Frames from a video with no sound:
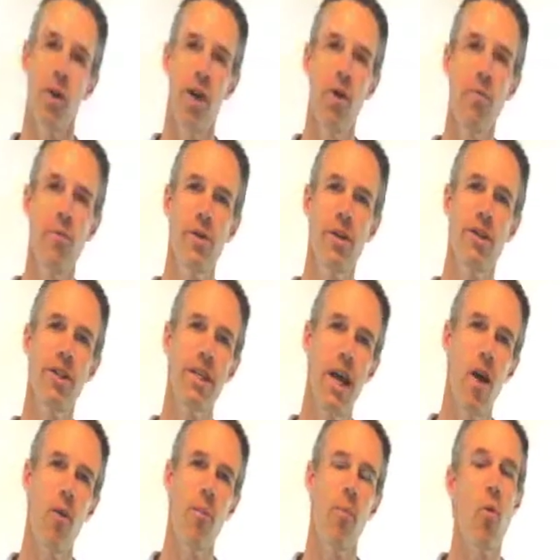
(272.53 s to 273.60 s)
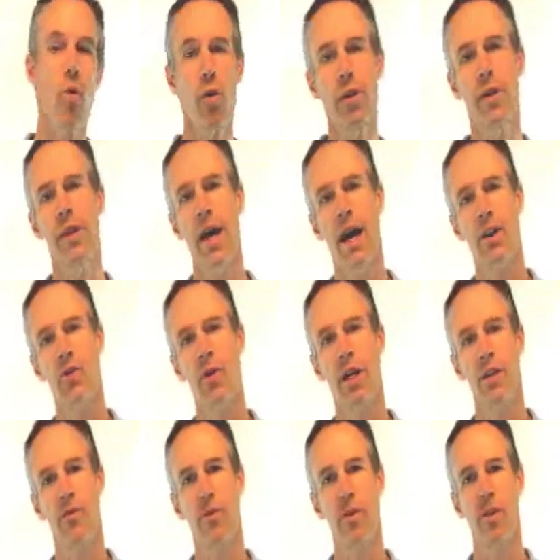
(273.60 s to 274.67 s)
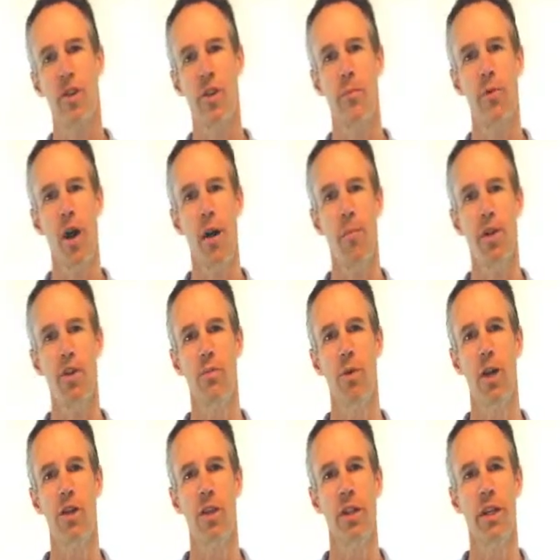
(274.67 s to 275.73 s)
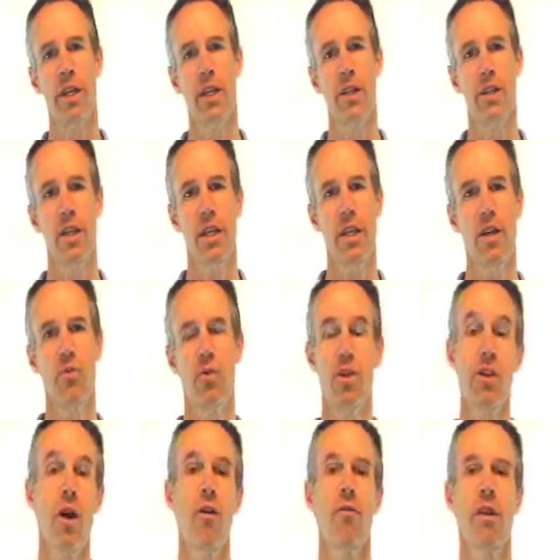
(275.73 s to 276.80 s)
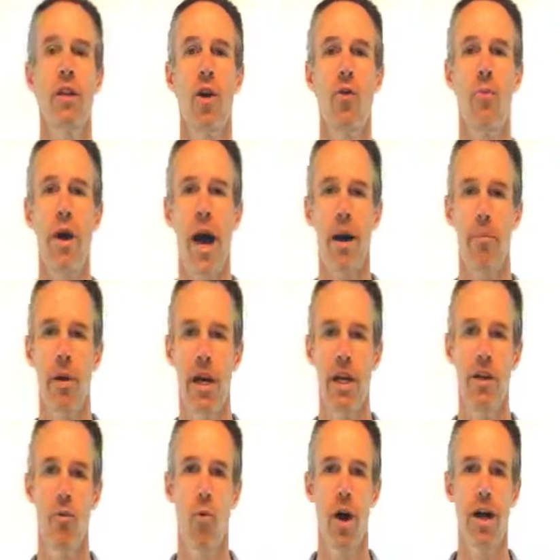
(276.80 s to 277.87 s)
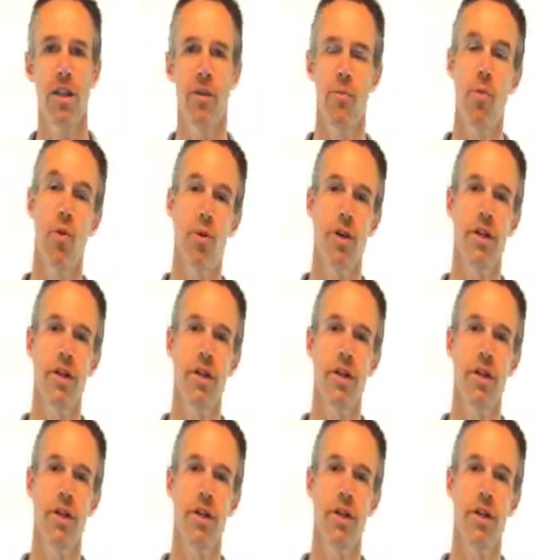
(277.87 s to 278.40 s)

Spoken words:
hope you can see how important that transversus abdominis muscle is in resolving low back pain and why it's important